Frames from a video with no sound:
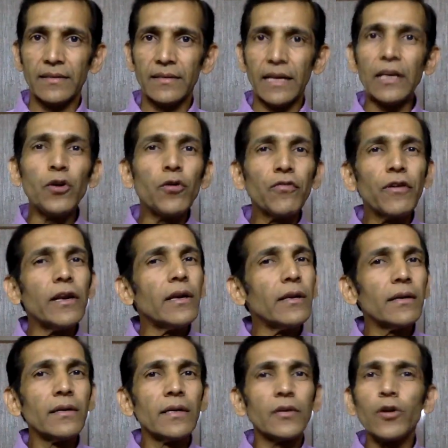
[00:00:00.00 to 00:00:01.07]
and you feel
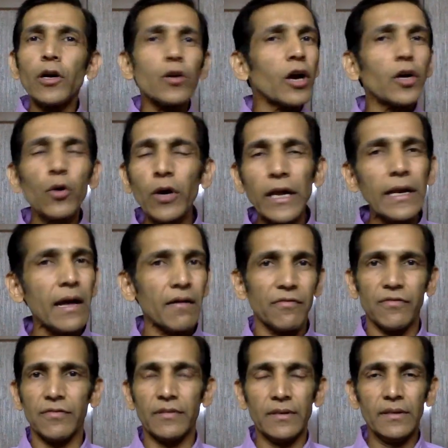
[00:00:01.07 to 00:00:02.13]
you are not good
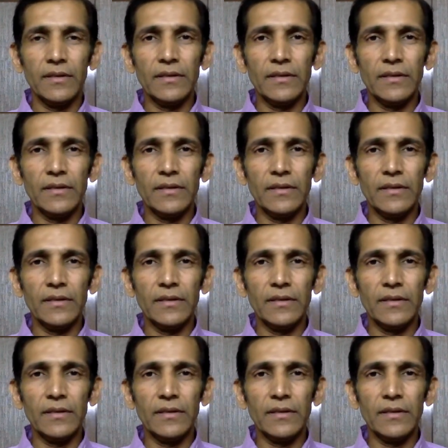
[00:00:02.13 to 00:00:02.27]
enough.